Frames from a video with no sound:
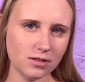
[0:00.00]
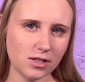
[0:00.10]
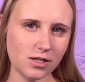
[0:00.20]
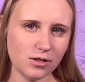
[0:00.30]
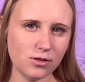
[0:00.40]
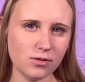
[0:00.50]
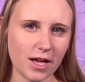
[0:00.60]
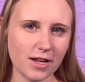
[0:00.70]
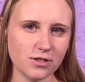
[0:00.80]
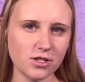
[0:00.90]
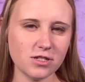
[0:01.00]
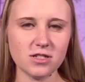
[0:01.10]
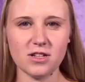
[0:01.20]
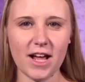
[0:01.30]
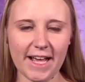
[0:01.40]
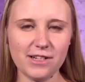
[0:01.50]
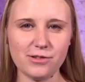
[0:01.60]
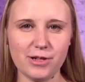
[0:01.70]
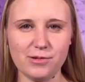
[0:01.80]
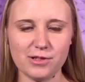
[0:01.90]
he knew that Jesus not
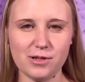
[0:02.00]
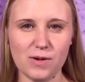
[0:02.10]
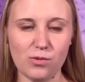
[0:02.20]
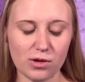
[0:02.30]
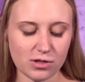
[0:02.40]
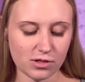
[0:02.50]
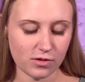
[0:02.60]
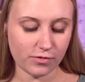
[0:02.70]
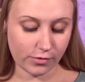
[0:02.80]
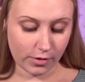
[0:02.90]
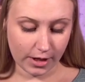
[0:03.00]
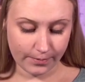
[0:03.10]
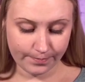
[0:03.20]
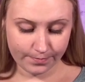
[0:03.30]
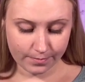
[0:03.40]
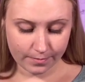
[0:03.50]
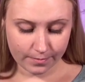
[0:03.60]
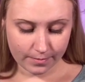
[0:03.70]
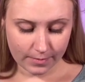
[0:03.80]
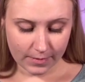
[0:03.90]
answering was going to be worse for him.
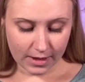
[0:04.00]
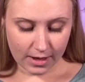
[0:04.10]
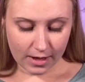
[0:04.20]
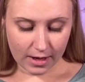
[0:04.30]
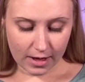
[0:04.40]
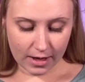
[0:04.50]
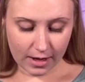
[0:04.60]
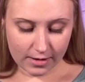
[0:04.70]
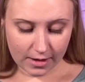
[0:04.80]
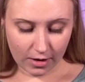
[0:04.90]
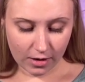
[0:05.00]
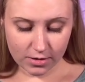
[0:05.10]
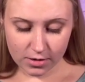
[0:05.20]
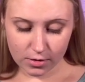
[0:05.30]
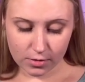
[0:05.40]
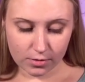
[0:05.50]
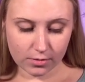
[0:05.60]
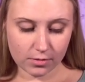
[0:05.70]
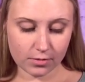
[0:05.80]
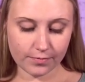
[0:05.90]
And then also
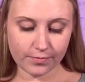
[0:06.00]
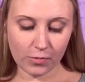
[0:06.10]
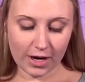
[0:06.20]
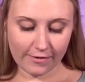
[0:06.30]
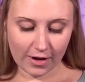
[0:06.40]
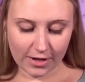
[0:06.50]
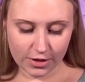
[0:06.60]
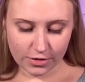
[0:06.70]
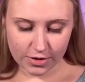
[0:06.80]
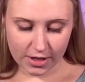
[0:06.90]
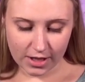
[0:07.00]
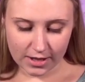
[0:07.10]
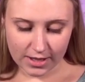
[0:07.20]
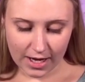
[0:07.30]
what I found interesting is